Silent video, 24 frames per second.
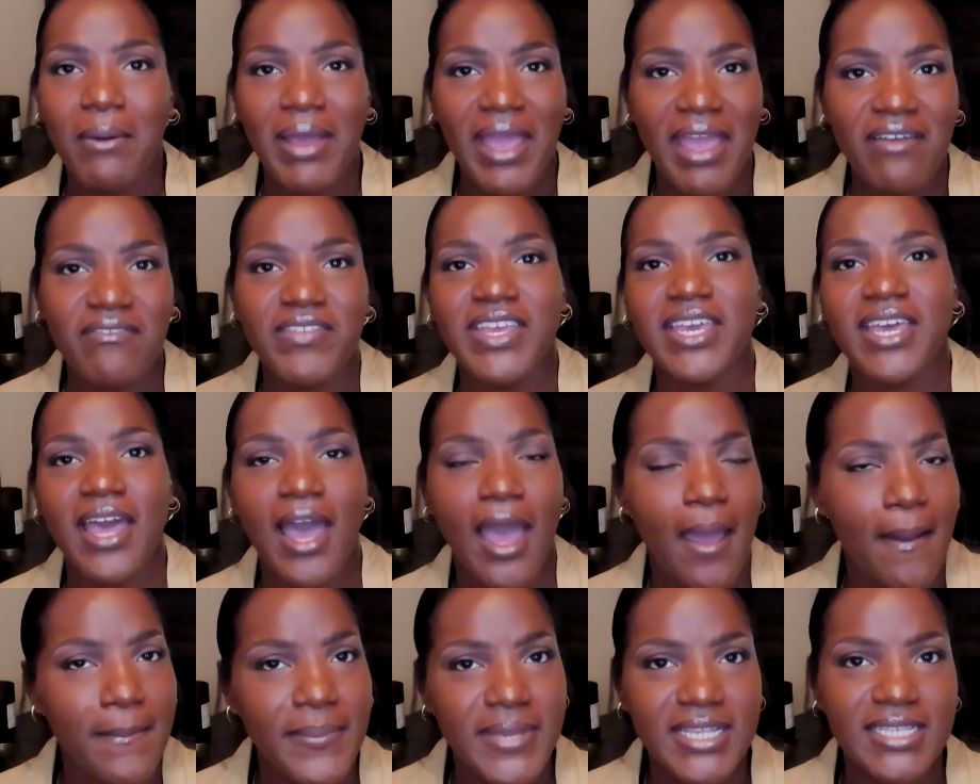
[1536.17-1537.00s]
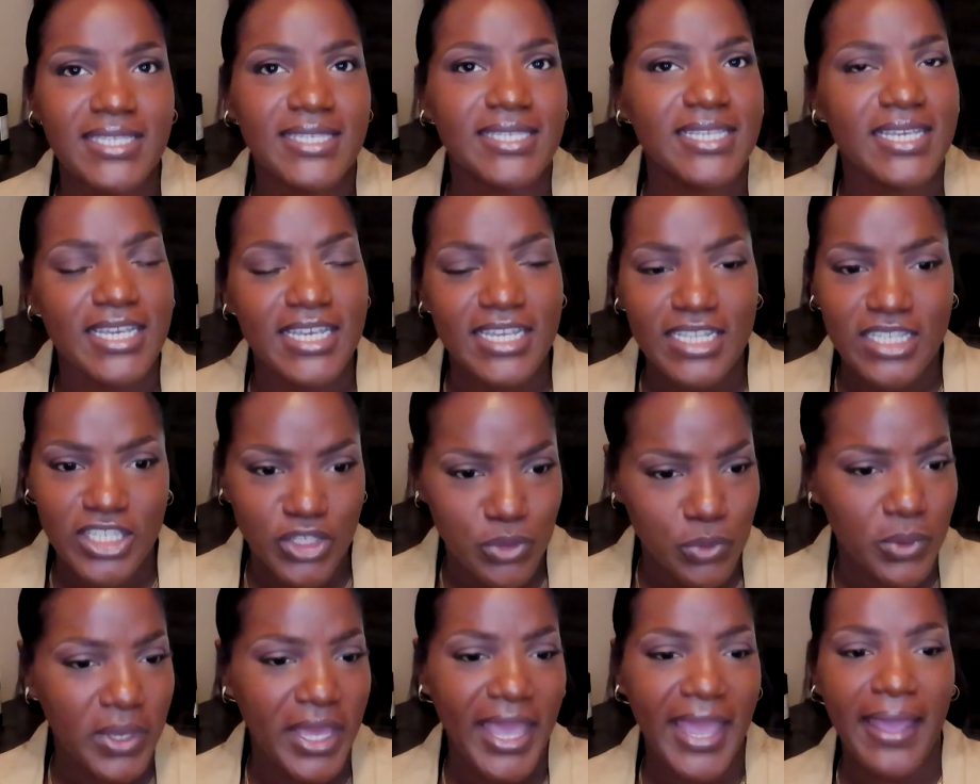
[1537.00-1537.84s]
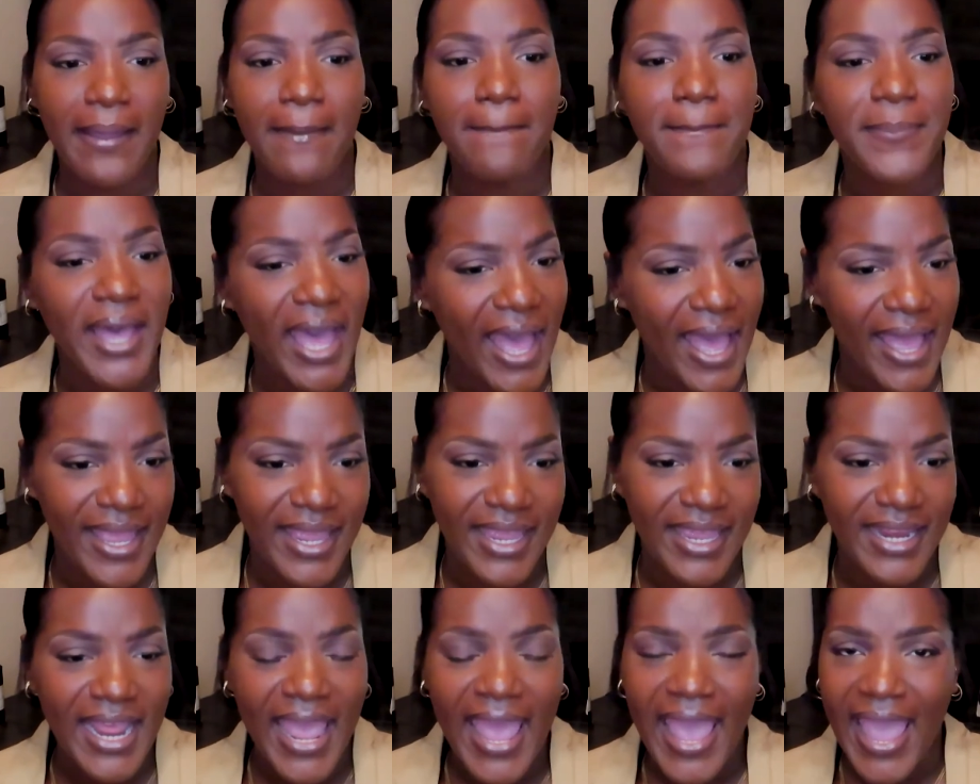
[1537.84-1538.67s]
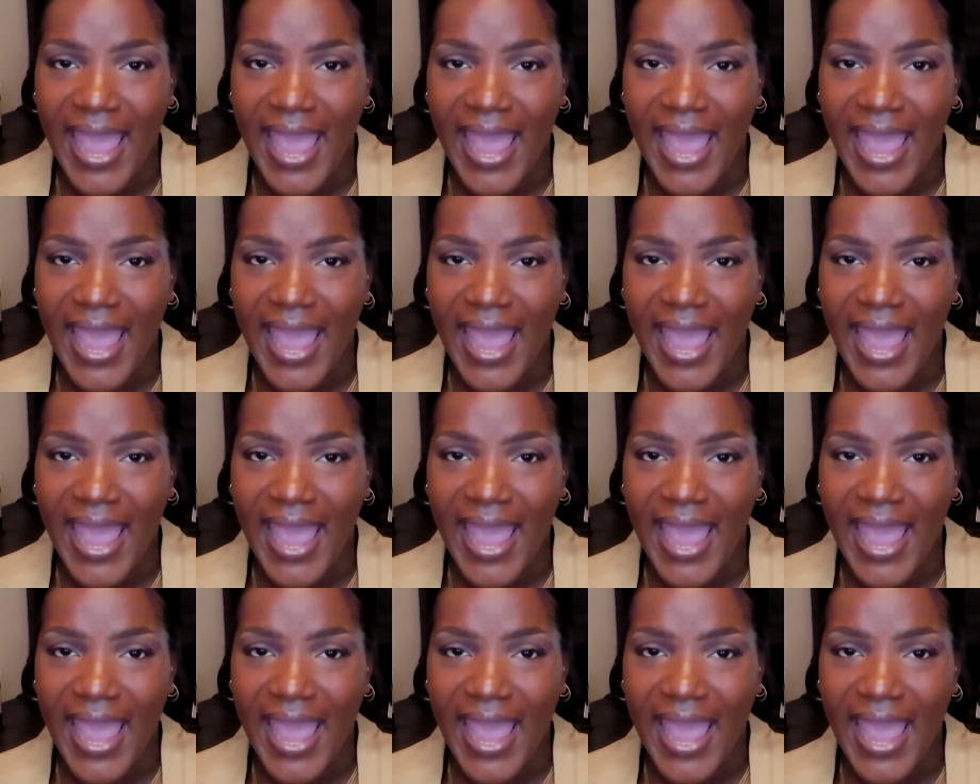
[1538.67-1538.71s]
having common sense. You can't buy it.